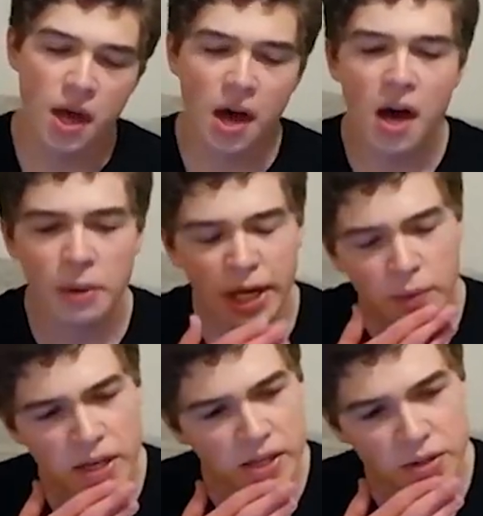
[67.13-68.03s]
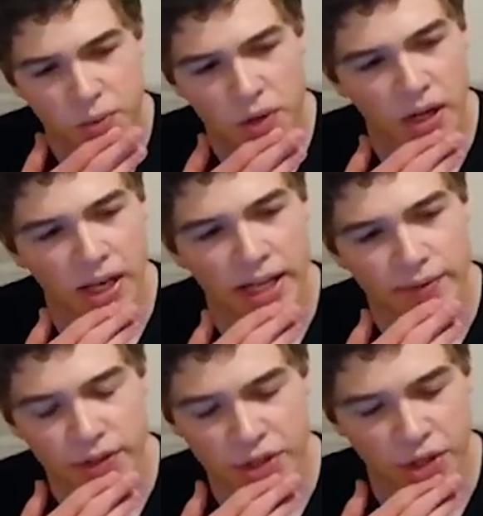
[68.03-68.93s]
And then I went through kind
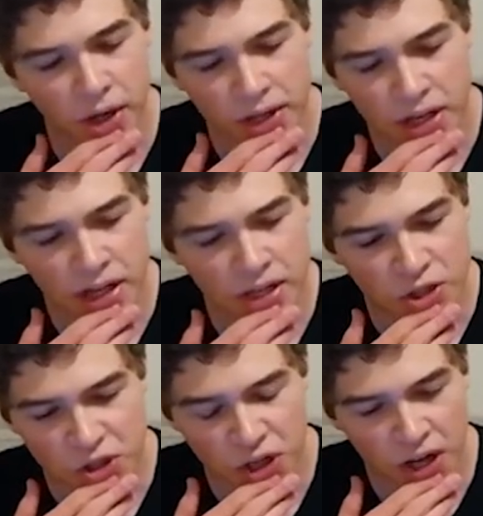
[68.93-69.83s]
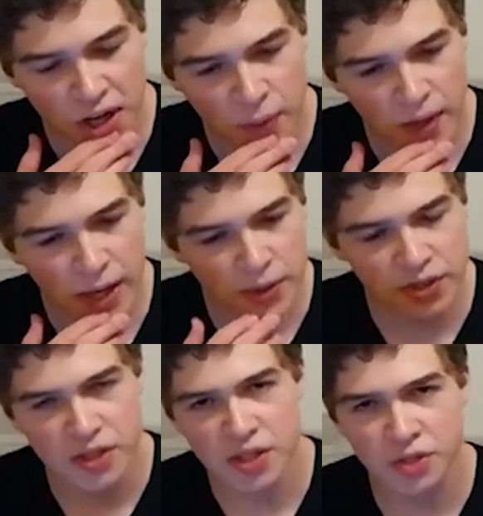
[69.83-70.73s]
of a dark age where I was
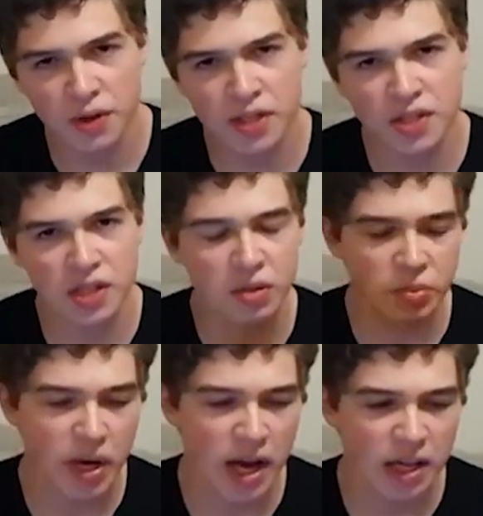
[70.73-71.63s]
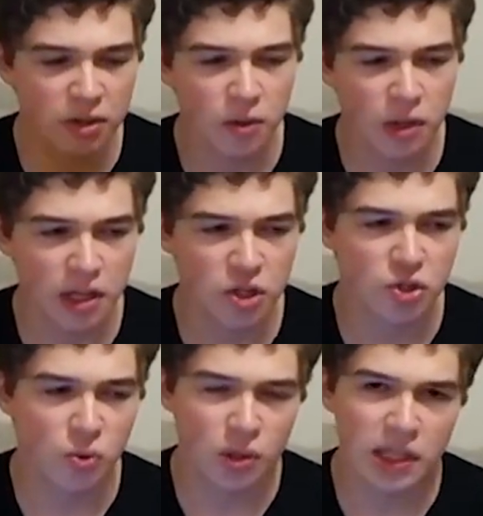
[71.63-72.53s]
disinterested in Bionicle
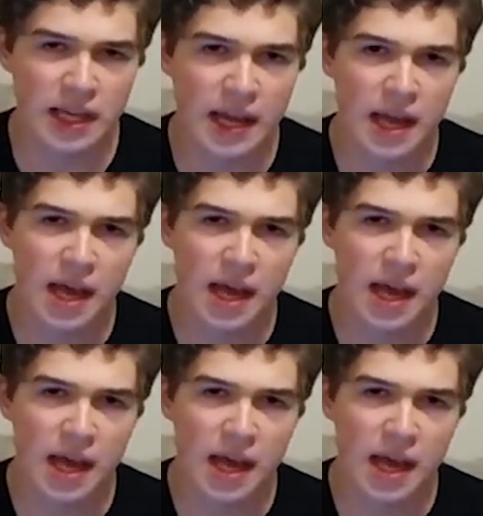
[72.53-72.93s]
shortly